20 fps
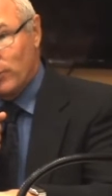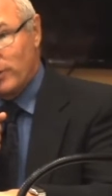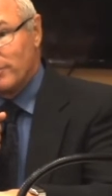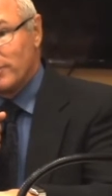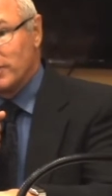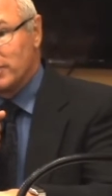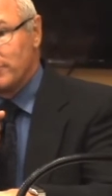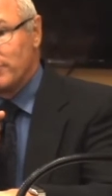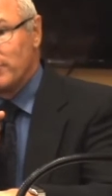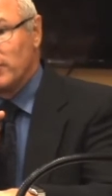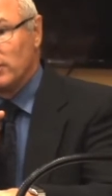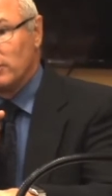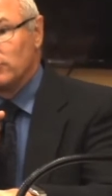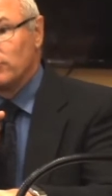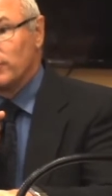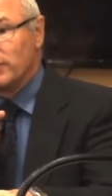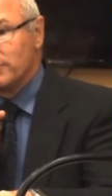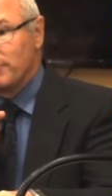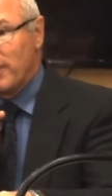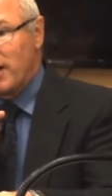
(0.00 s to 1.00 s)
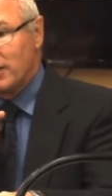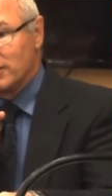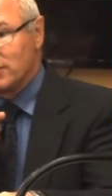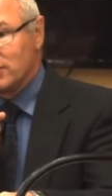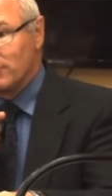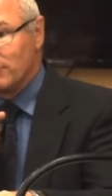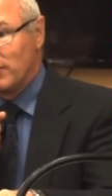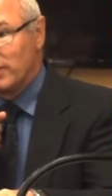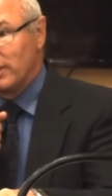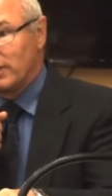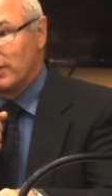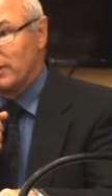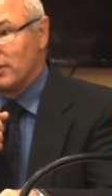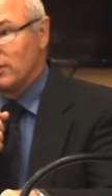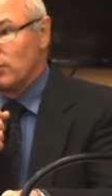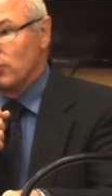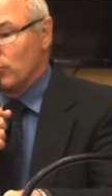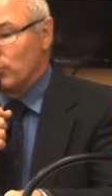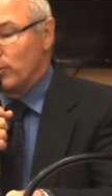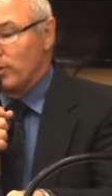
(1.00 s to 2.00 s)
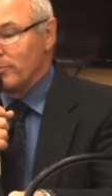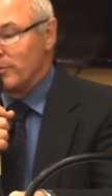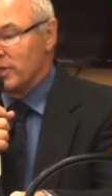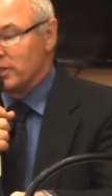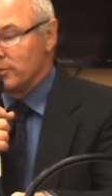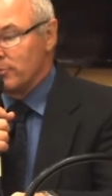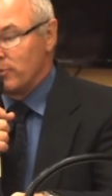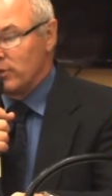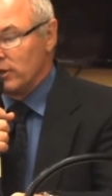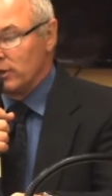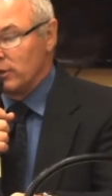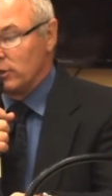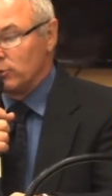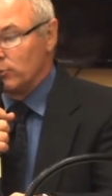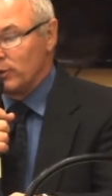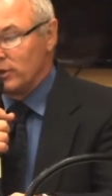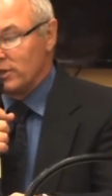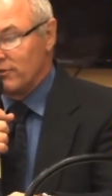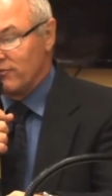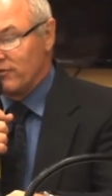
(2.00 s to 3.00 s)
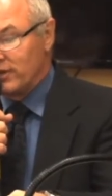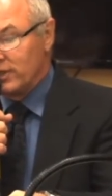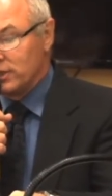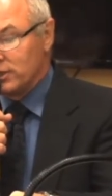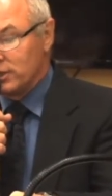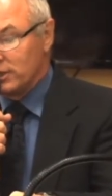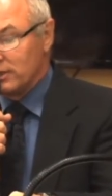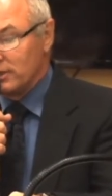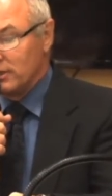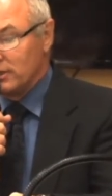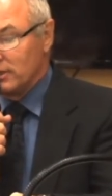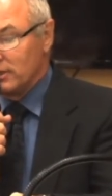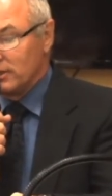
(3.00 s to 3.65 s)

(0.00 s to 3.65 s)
we must build responsibly. We must build with a vision.